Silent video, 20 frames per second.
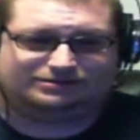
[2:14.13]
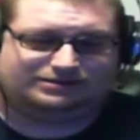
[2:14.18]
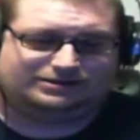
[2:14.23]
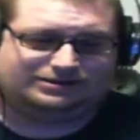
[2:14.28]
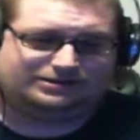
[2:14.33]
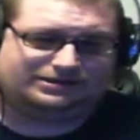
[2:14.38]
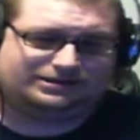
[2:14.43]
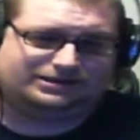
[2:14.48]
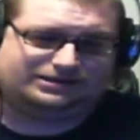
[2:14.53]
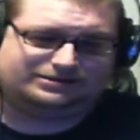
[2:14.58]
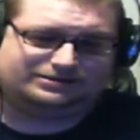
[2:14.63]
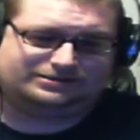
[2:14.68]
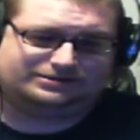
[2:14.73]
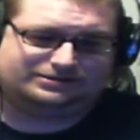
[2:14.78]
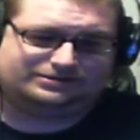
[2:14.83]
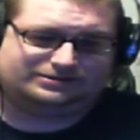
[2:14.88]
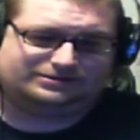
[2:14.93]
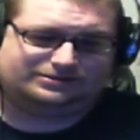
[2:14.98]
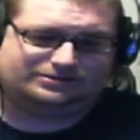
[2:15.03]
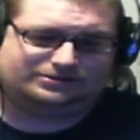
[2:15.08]
And
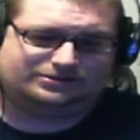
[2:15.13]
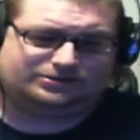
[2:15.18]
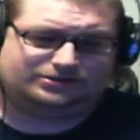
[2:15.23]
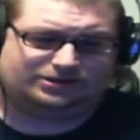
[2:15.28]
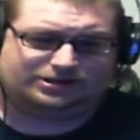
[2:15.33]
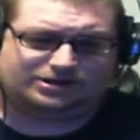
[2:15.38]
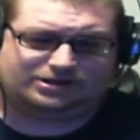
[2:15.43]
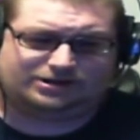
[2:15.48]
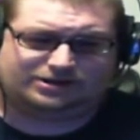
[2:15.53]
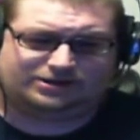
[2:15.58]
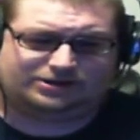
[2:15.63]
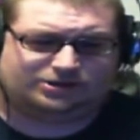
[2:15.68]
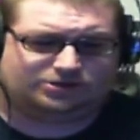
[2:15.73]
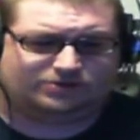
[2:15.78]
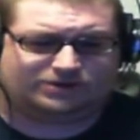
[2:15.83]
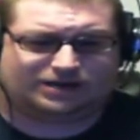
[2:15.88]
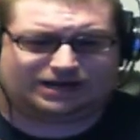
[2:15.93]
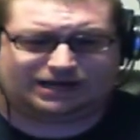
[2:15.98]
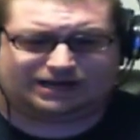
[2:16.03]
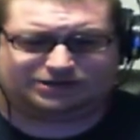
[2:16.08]
you
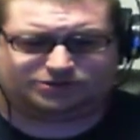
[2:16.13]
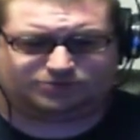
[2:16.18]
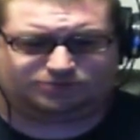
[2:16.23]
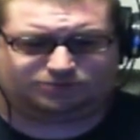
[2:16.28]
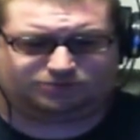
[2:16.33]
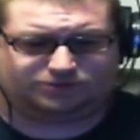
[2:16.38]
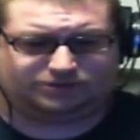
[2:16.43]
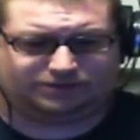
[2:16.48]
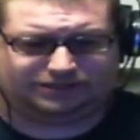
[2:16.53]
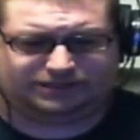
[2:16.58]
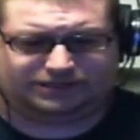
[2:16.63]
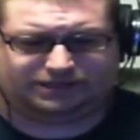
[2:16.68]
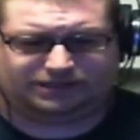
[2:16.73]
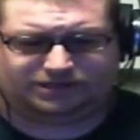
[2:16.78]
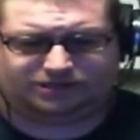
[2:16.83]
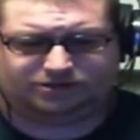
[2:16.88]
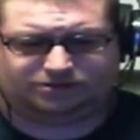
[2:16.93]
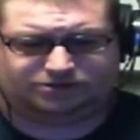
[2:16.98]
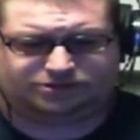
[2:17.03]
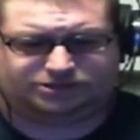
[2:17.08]
guys really need to
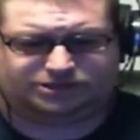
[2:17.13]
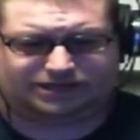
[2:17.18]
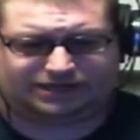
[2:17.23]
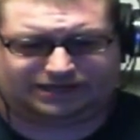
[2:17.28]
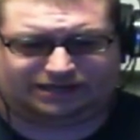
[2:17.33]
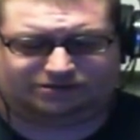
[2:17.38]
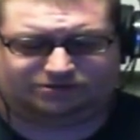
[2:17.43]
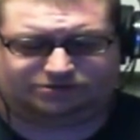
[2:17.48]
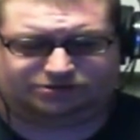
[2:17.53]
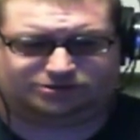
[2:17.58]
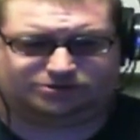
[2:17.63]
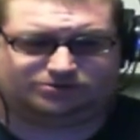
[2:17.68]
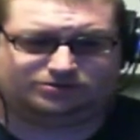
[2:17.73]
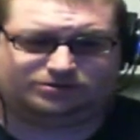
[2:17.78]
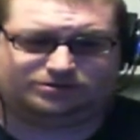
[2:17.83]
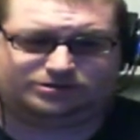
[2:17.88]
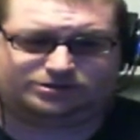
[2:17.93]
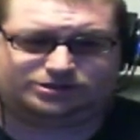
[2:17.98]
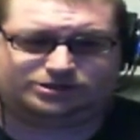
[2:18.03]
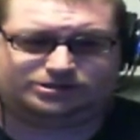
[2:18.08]
go check out
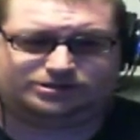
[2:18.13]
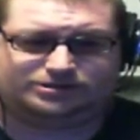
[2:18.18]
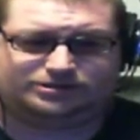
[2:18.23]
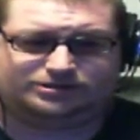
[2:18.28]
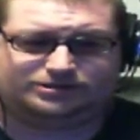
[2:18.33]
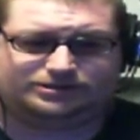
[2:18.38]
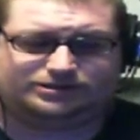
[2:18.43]
George.